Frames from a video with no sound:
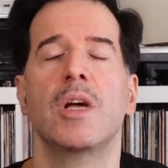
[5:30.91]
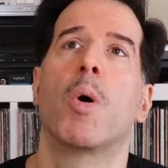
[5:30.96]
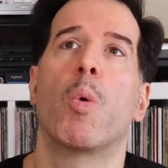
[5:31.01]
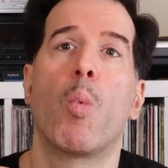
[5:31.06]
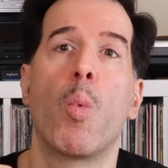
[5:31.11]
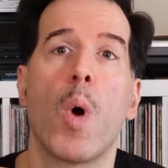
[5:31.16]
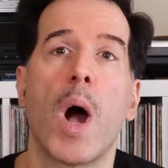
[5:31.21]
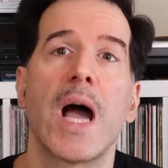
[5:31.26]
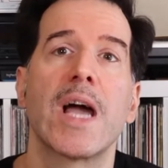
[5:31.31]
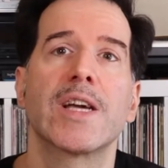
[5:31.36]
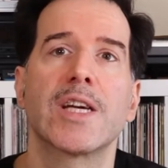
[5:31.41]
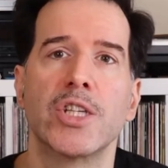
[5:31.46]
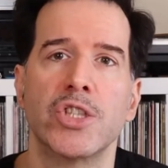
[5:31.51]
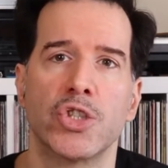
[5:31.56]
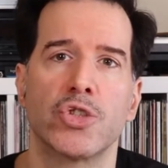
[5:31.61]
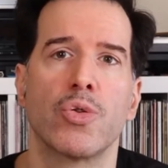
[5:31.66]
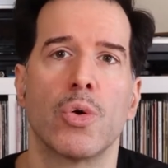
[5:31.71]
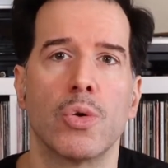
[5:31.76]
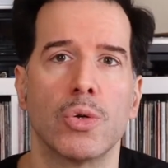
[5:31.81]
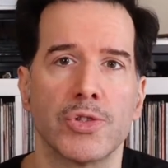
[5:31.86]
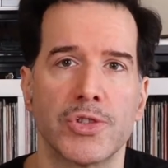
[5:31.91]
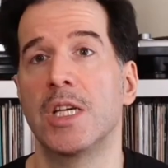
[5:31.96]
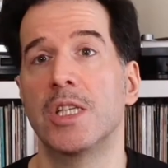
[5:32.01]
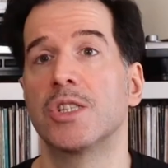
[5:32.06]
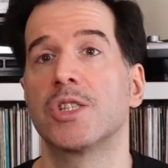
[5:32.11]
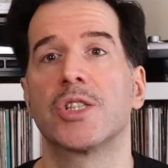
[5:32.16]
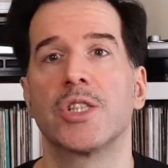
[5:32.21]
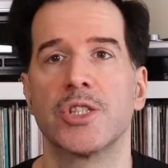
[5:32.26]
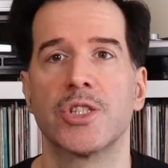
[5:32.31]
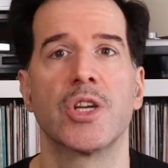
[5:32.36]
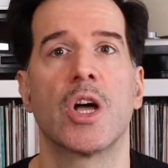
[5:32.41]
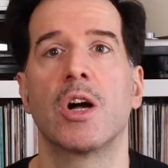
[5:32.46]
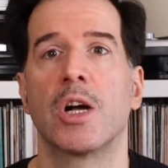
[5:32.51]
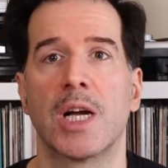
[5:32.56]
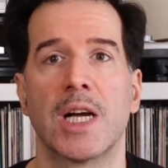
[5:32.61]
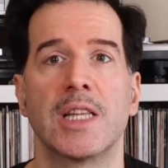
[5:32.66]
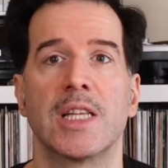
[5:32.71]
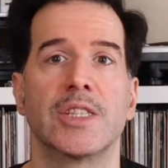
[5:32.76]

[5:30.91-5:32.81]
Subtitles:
But Y Control is the song I